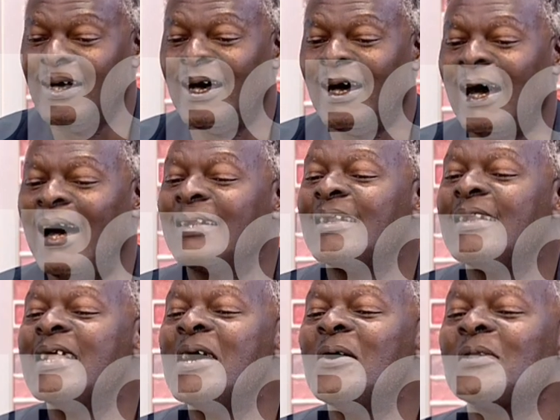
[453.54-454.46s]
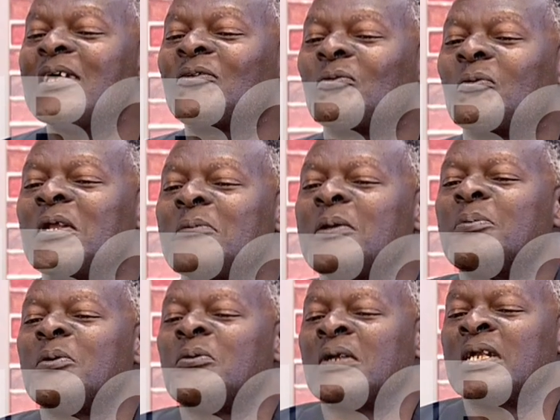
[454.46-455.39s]
And now that's when
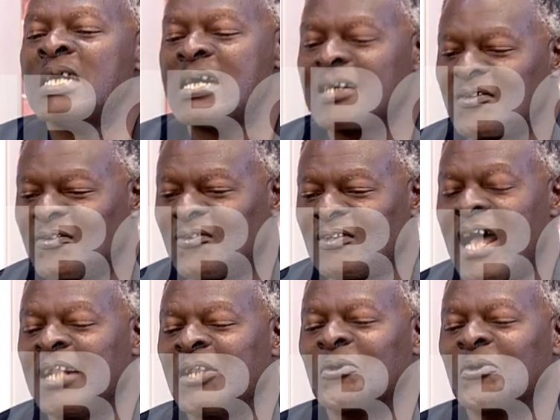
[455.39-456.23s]
people relaxed and